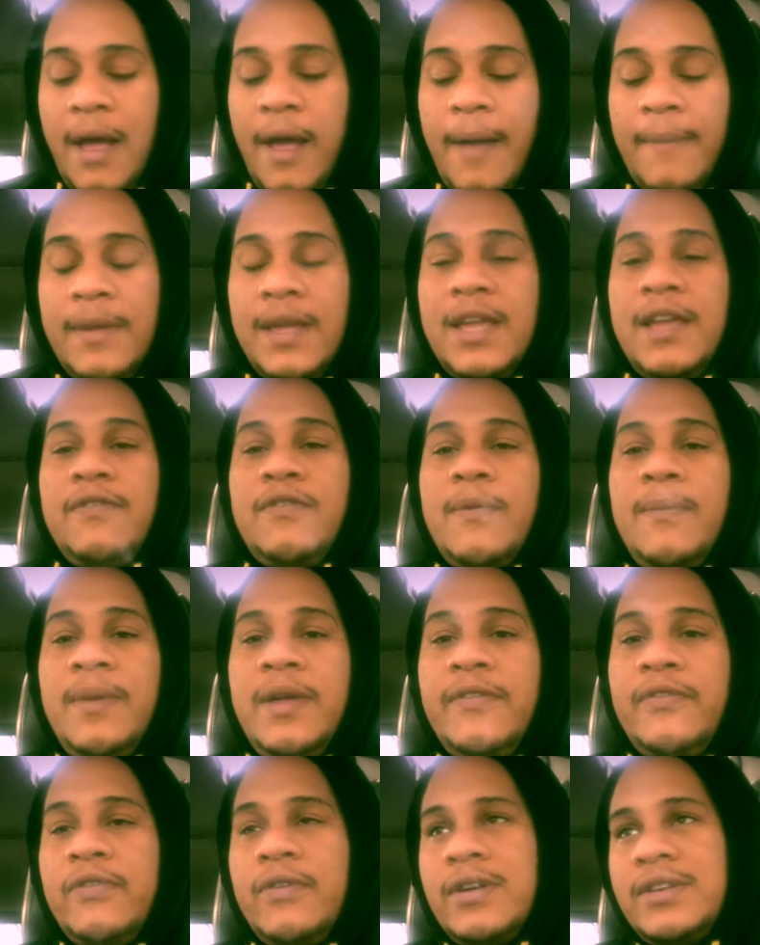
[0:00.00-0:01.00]
I mean, even
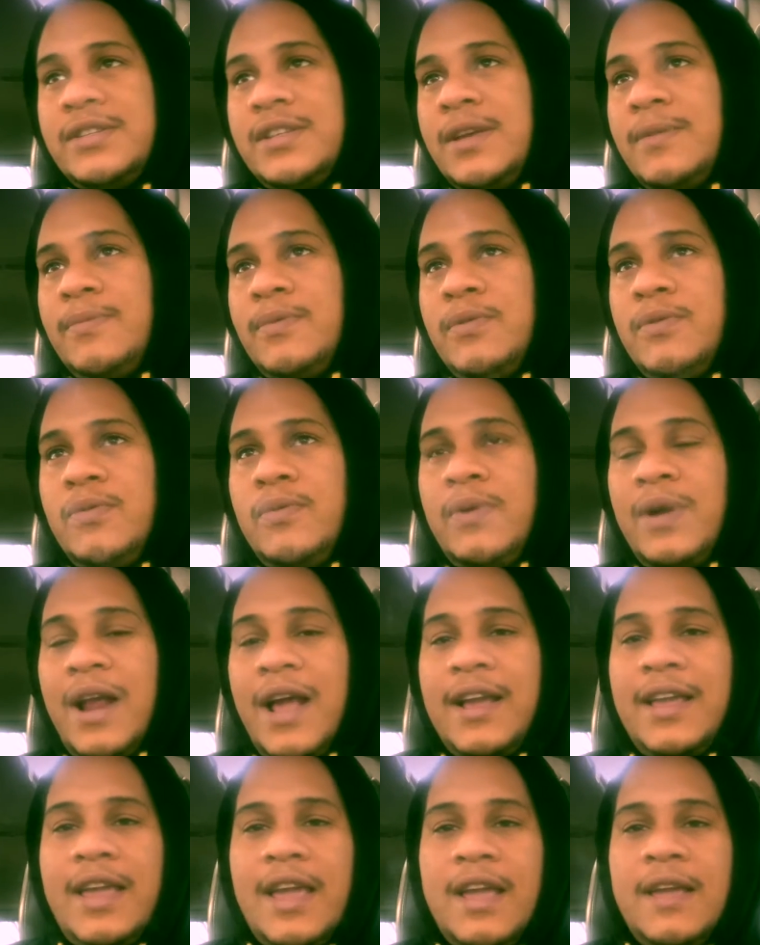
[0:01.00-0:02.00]
me, for example, when
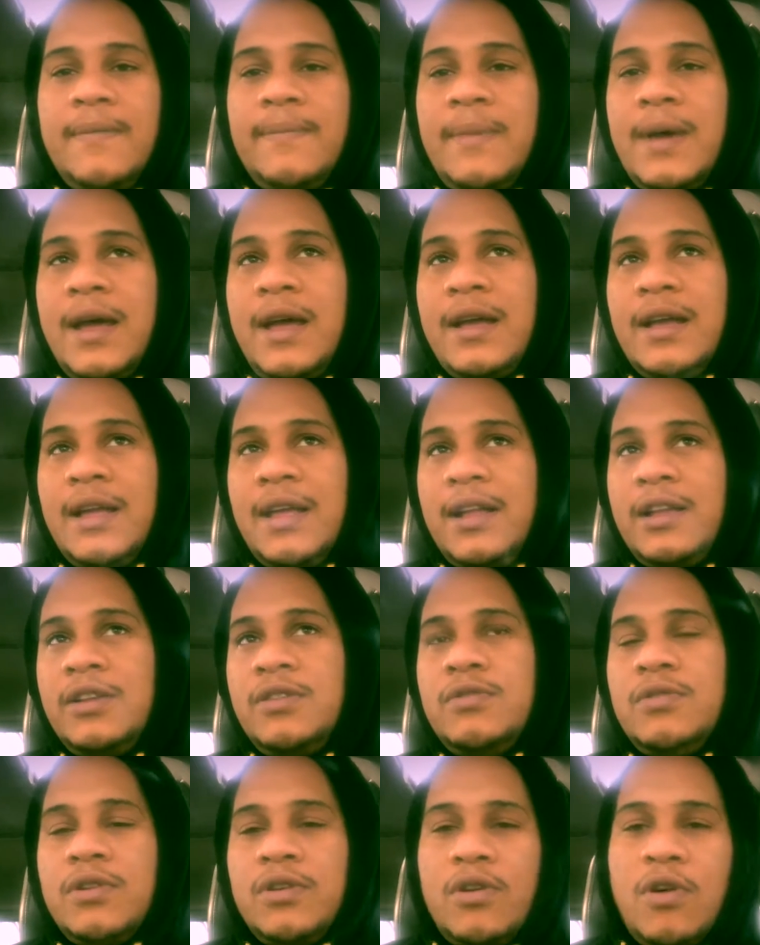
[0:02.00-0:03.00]
I came back,
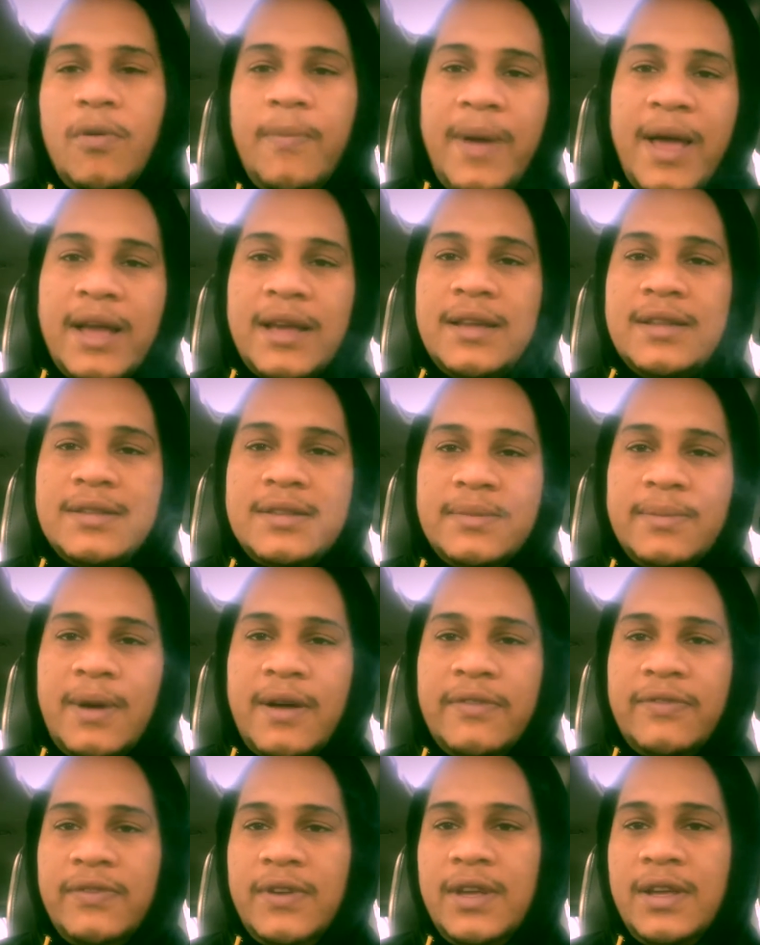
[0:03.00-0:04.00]
and you can go back into
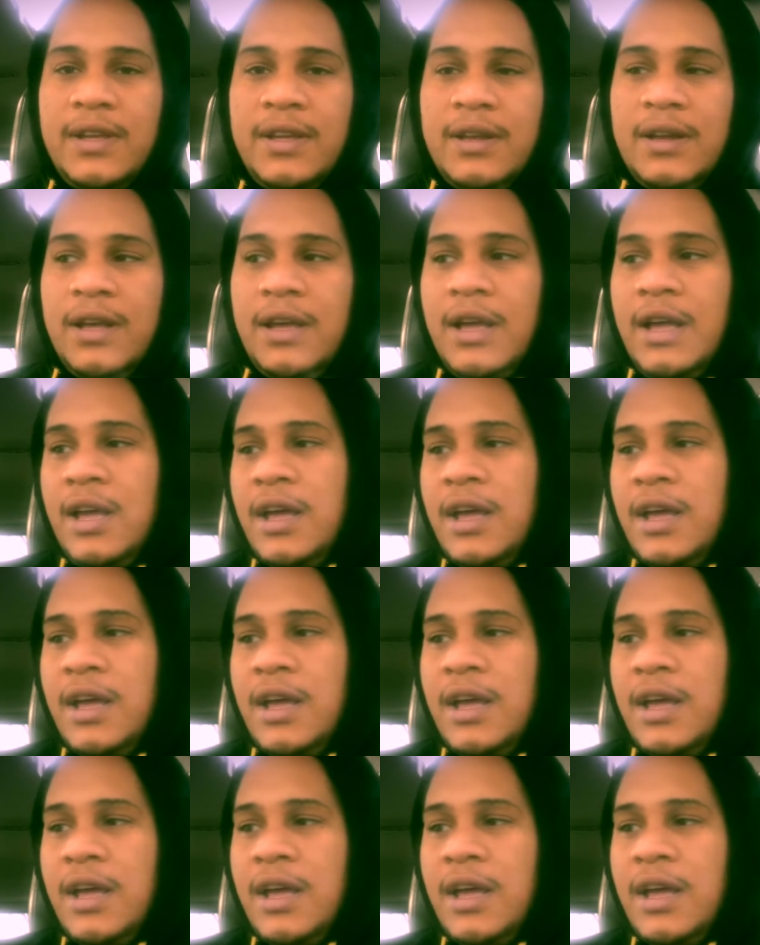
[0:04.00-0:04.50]
my feed